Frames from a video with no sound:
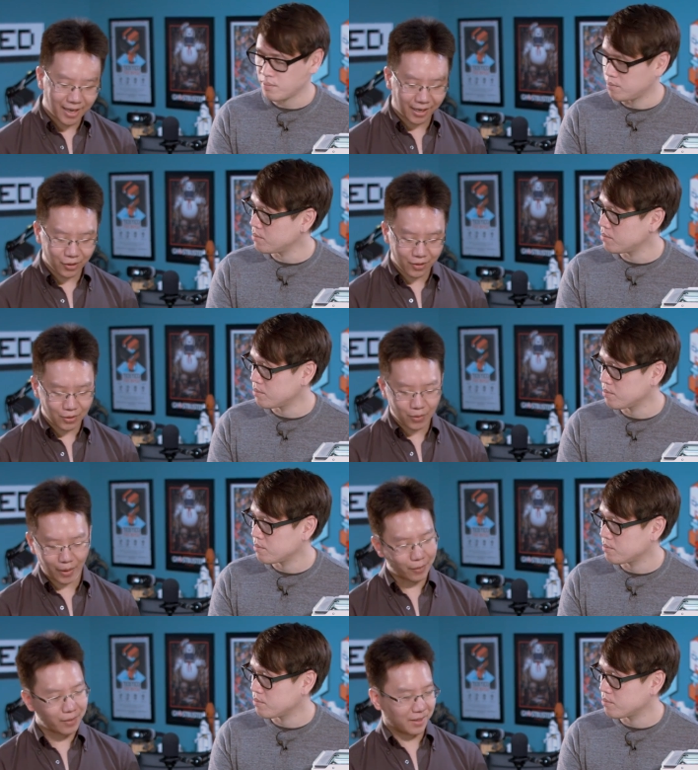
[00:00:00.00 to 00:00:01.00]
Speaker 1: Uh, you can do
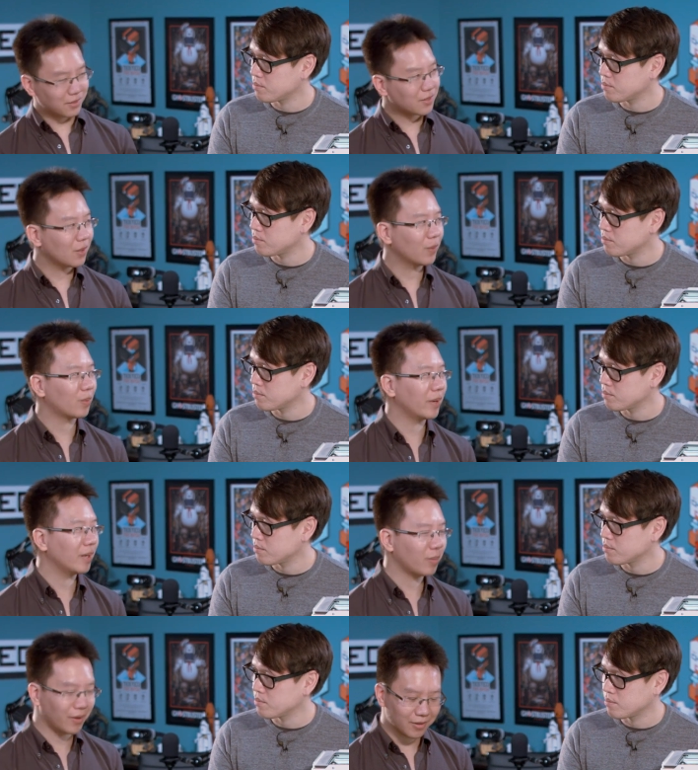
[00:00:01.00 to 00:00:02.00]
other things too with
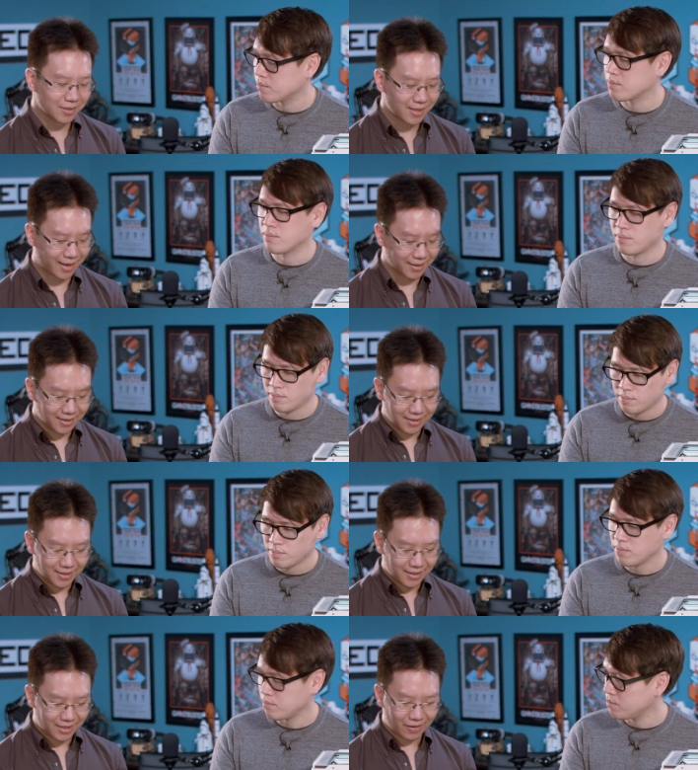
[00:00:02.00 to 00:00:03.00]
3D printers that
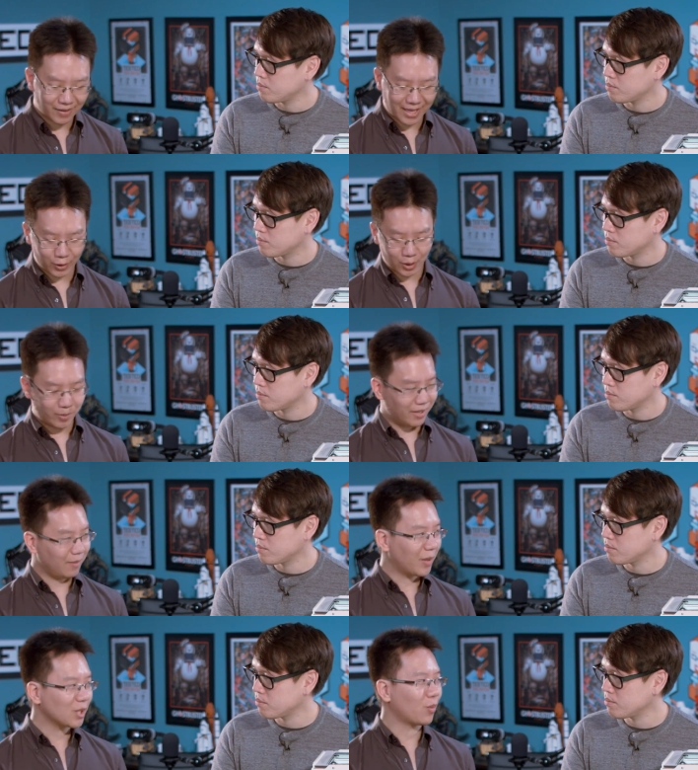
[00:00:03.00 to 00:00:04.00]
you know allow you to be
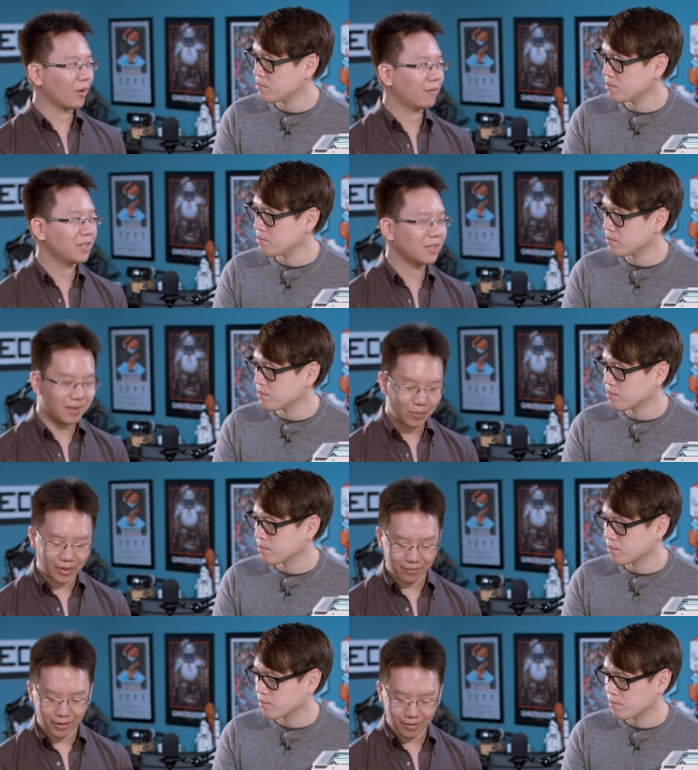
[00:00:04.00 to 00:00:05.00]
much more efficient in
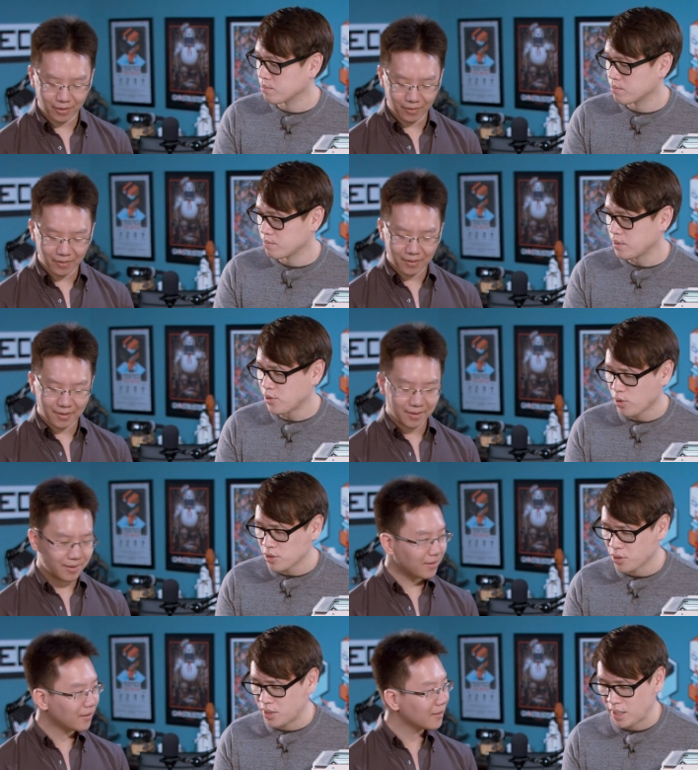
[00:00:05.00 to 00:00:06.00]
whatever you do.
Speaker 2: And you're
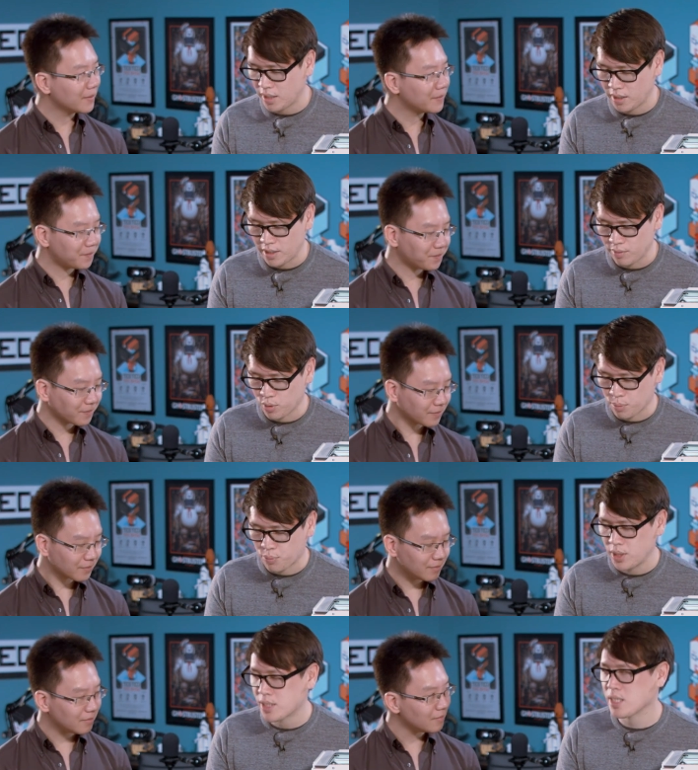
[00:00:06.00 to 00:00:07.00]
also thinking then of your
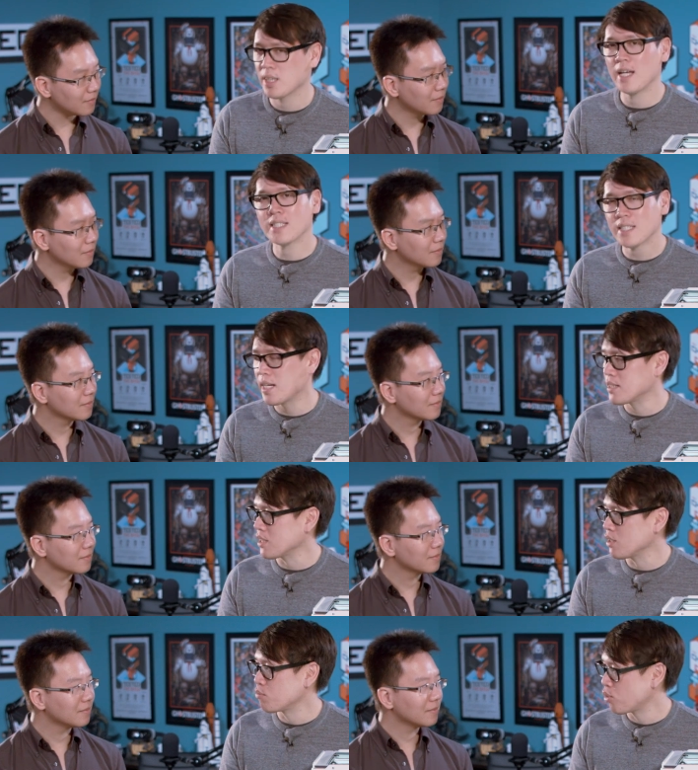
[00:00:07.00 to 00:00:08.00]
prints less as
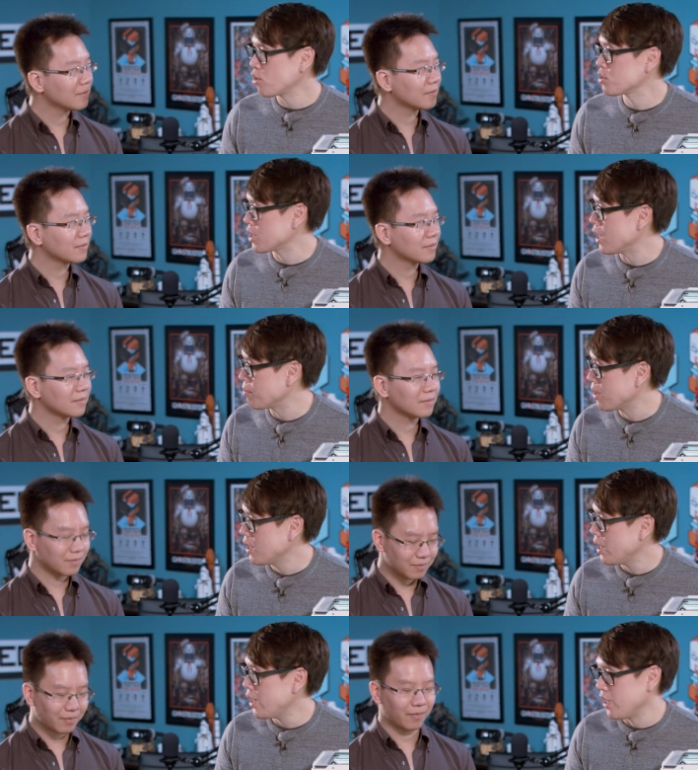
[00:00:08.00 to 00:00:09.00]
a prototype,
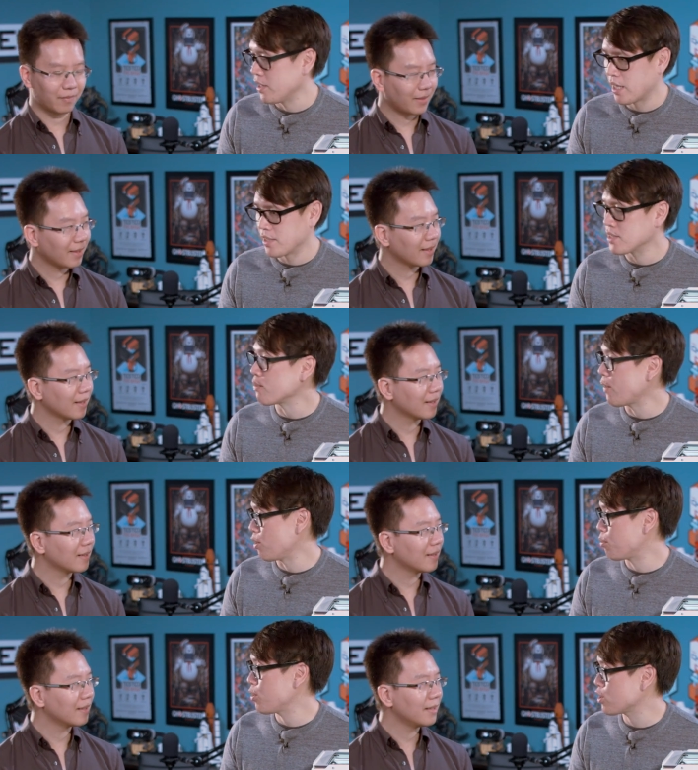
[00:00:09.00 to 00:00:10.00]
and that is the
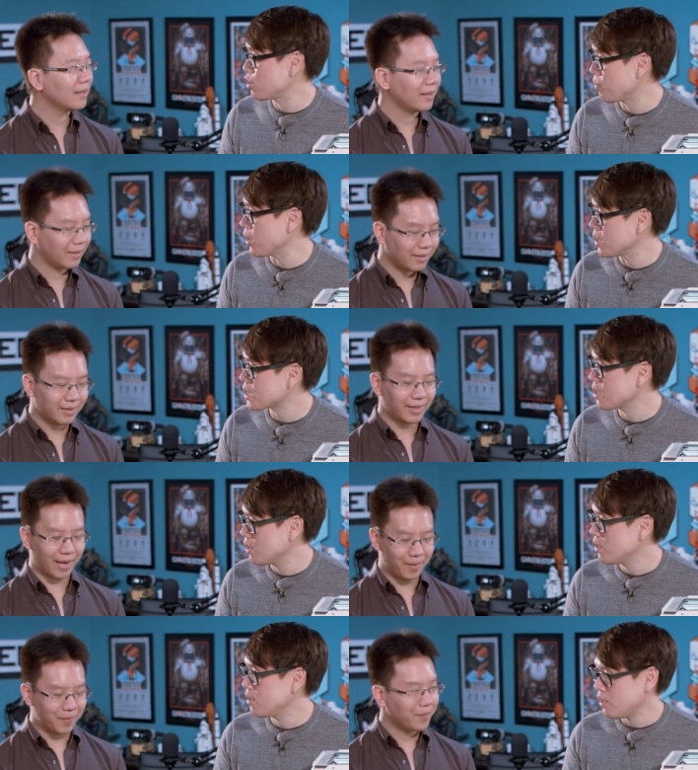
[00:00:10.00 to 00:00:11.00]
final production piece.
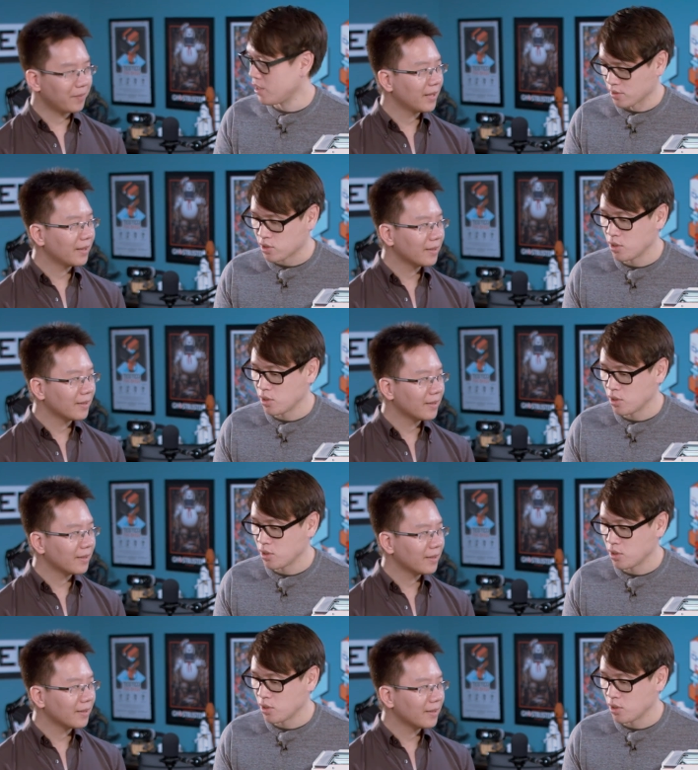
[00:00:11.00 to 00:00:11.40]
Yeah. And it's